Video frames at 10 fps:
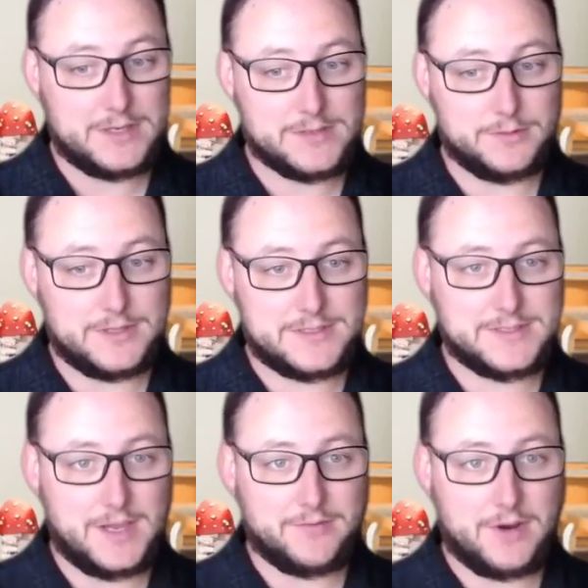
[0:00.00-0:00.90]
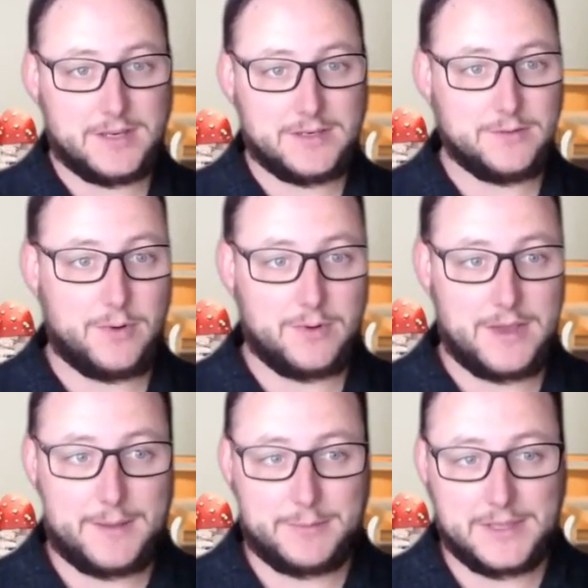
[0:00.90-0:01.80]
so let's dive right into what
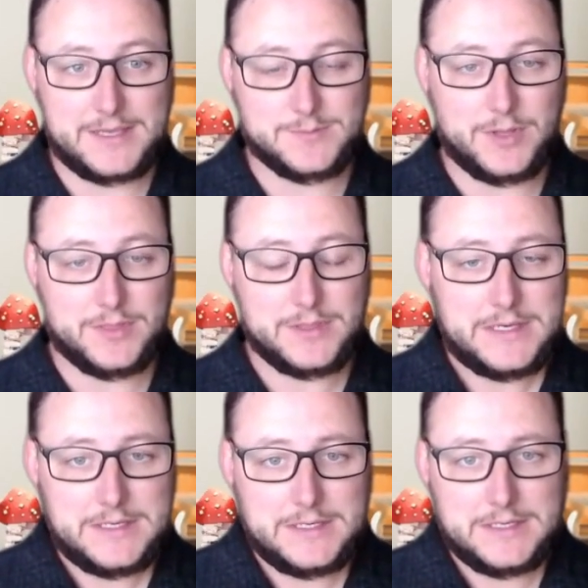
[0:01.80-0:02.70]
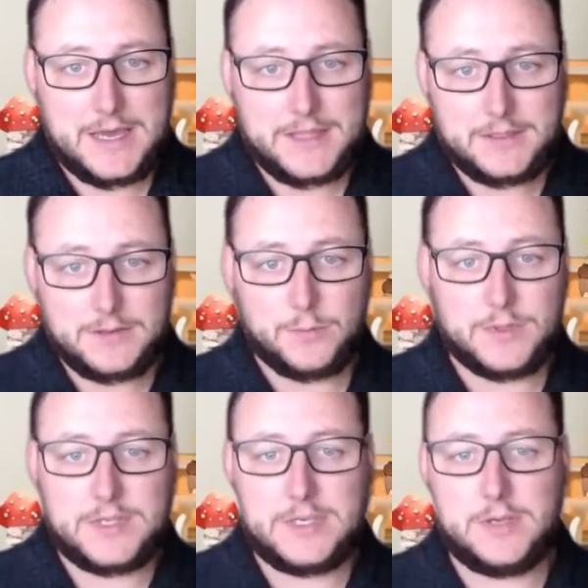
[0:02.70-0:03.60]
happened last month. I think the
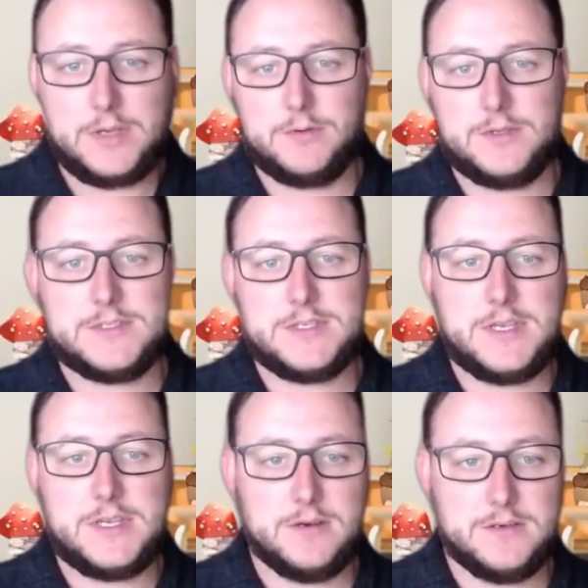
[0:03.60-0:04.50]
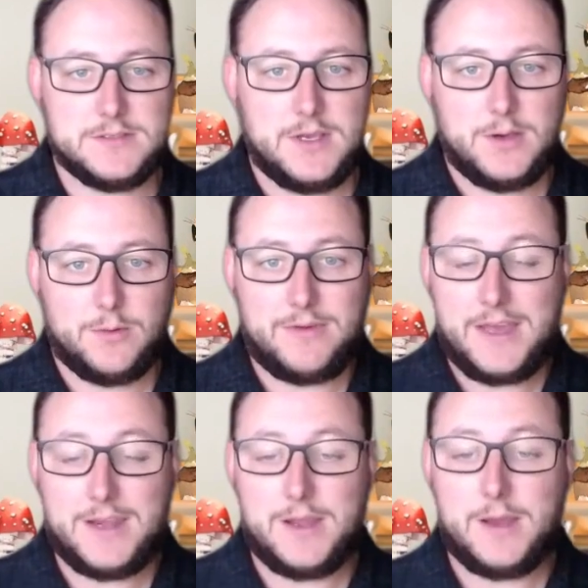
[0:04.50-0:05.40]
one thing you can really see here is we've
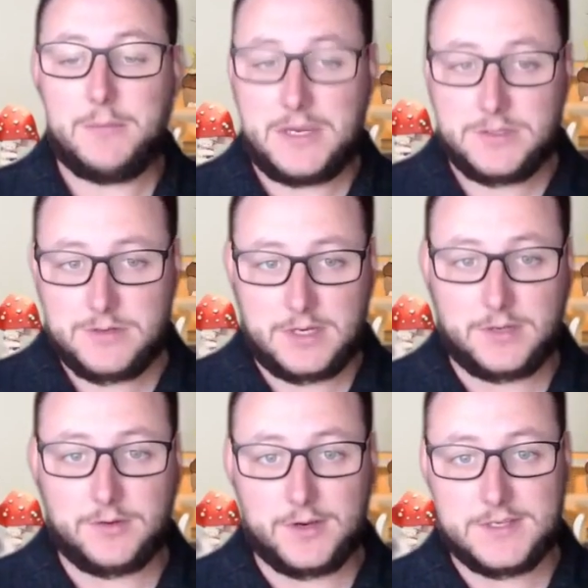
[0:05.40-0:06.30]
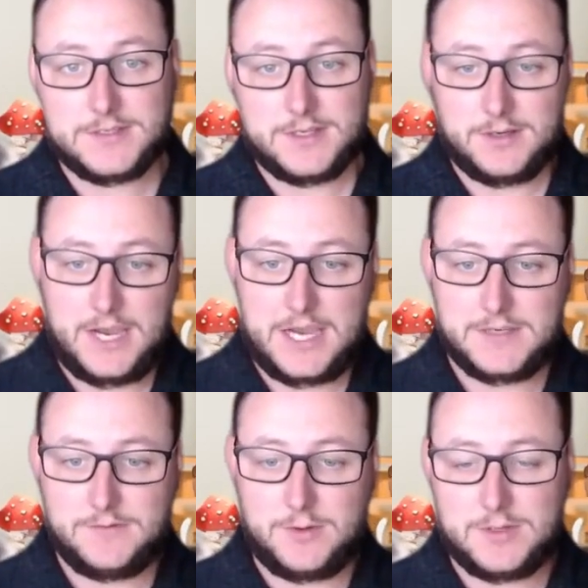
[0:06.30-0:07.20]
had a major increase in our
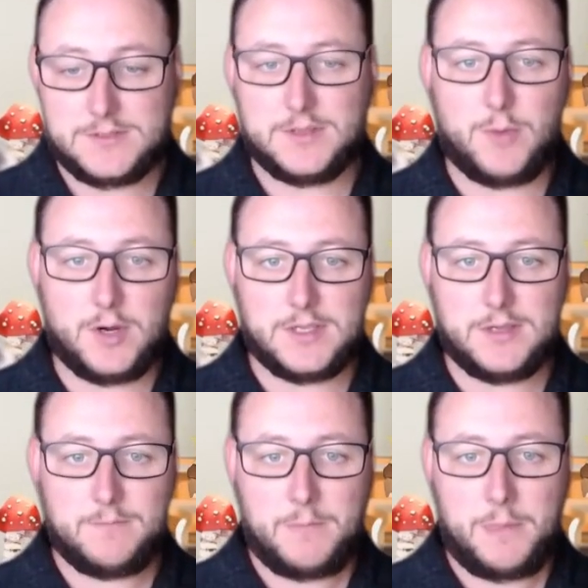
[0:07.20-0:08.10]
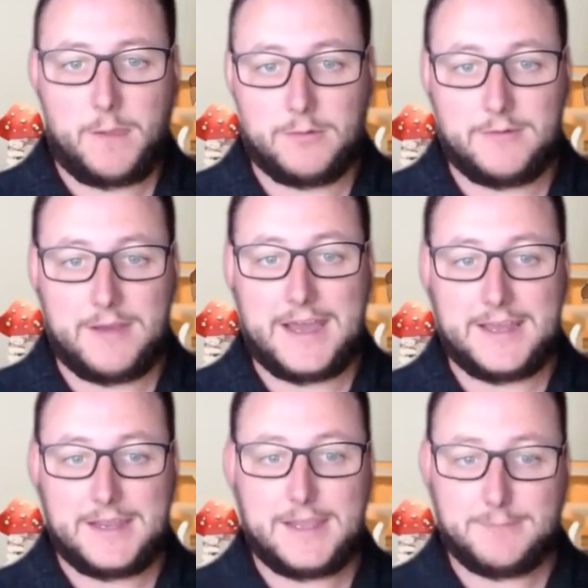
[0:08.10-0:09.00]
active units on the market. We've
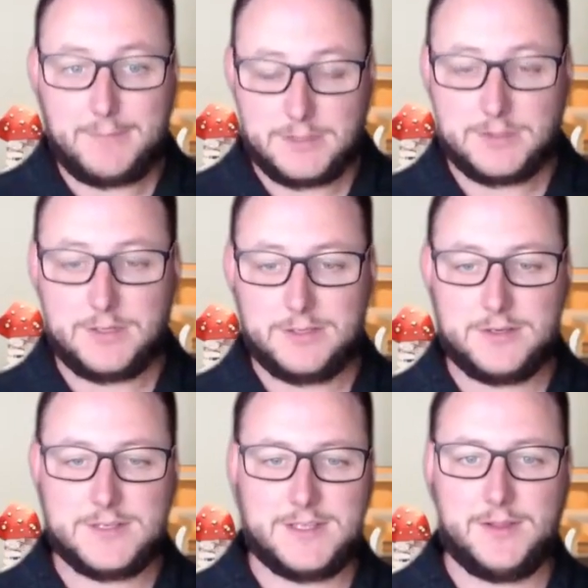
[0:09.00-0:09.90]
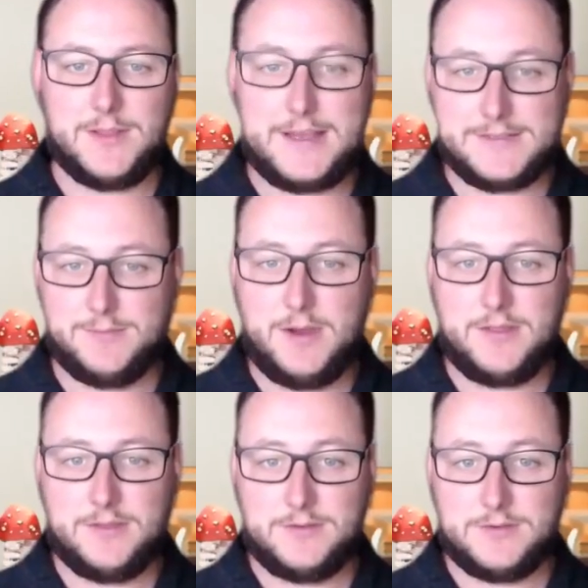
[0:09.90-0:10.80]
had a major increase in the last
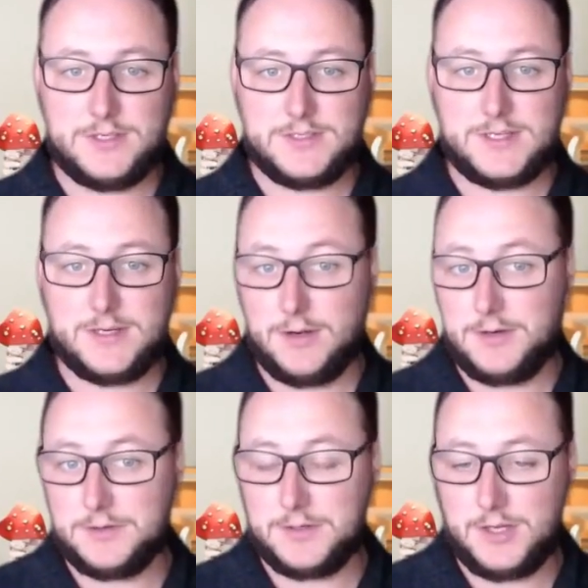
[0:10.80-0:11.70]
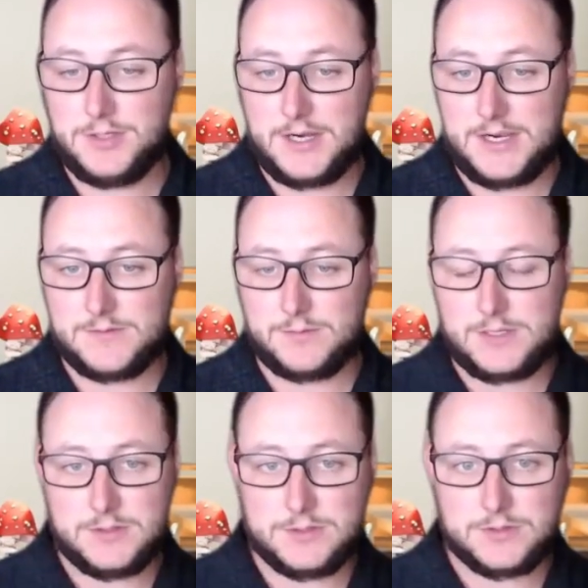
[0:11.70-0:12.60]
month just in our under contracts with
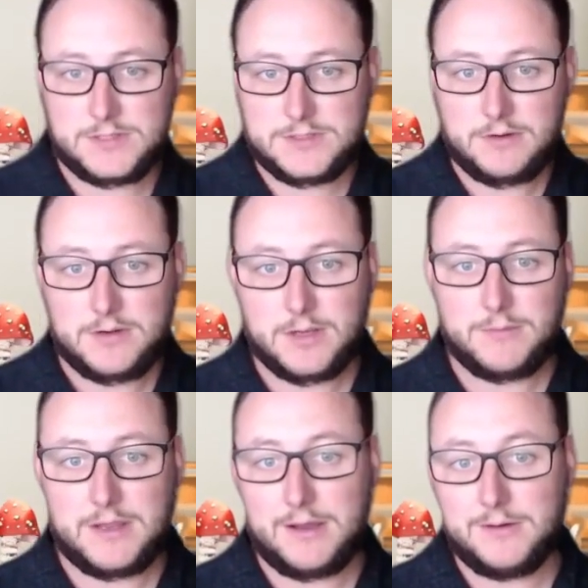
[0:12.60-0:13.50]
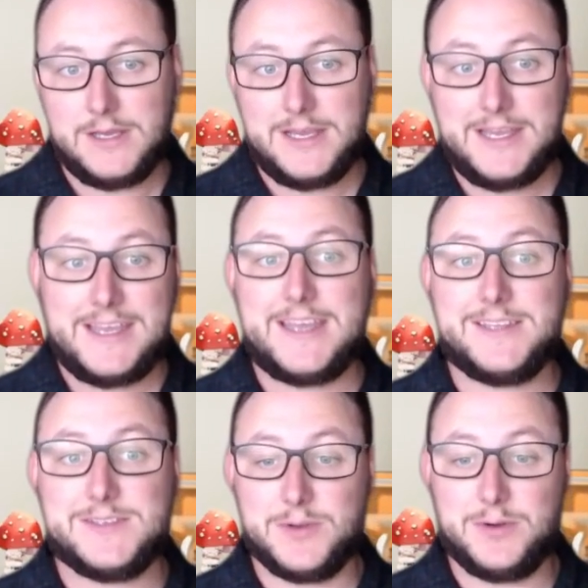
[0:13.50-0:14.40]
the interest rates starting to come down.
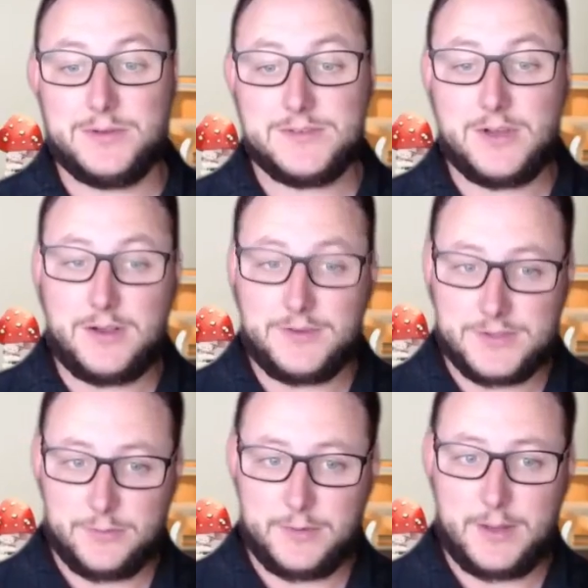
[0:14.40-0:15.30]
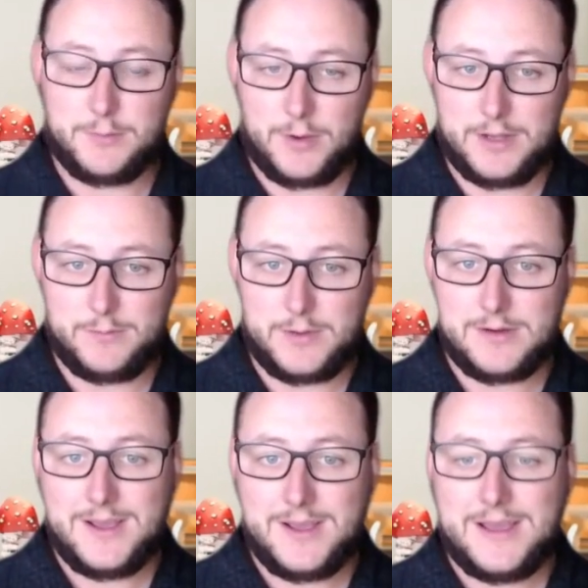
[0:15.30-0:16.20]
And solds also went up quite a
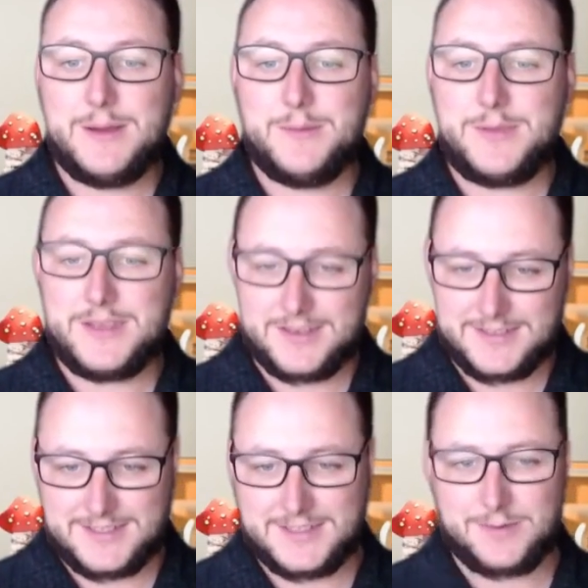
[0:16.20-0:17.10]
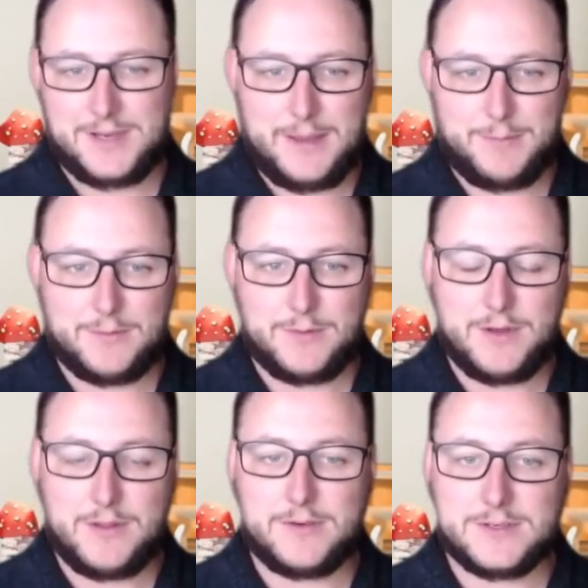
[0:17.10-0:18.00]
bit because that's what happened with
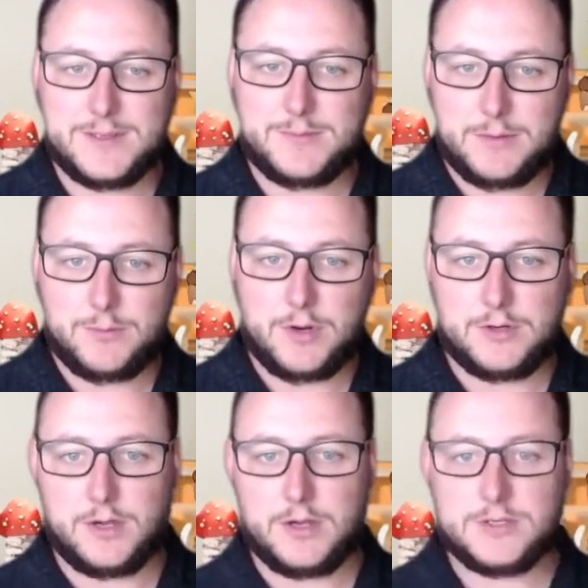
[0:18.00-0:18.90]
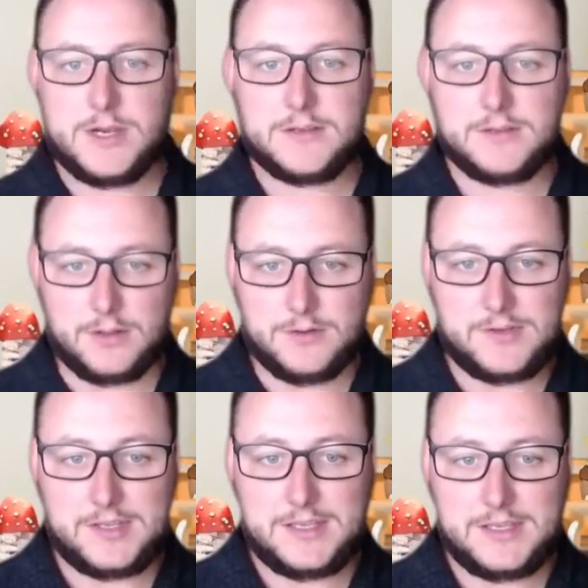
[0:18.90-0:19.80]
all of our September under contracts
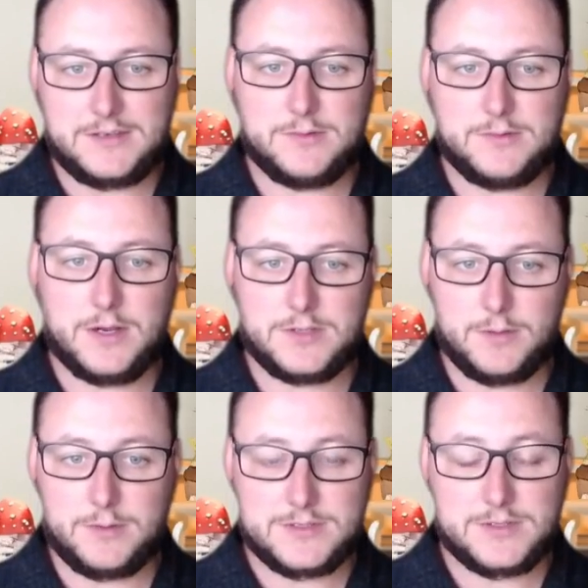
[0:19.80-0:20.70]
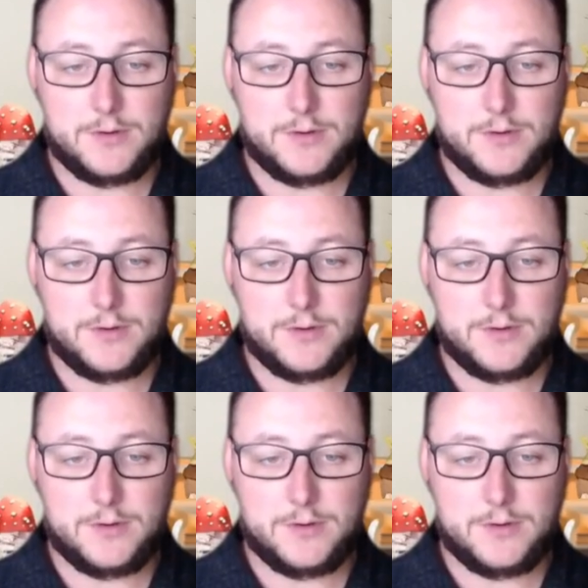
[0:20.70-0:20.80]
closing into October.